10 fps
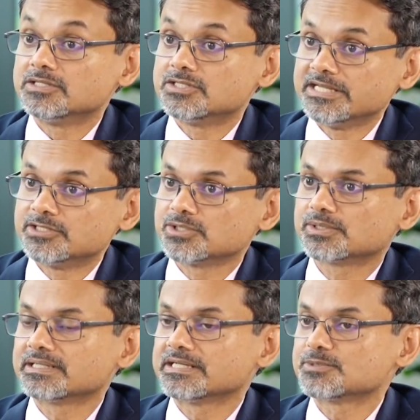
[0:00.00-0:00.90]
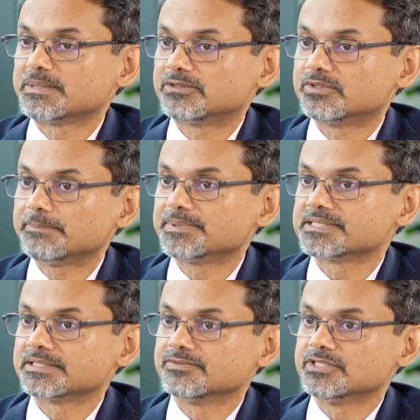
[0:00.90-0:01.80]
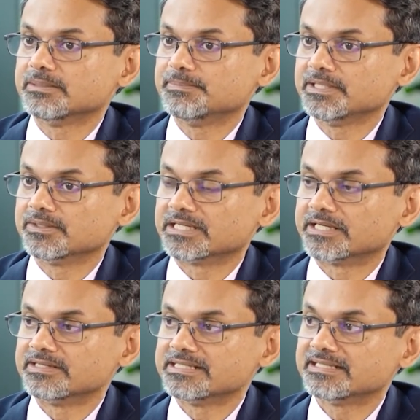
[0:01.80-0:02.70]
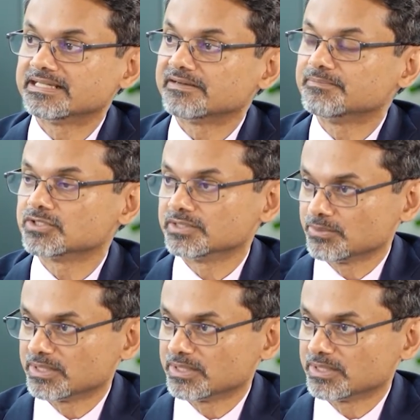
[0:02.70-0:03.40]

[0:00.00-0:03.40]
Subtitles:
in total now spend 3% of GDP on R&D, the government only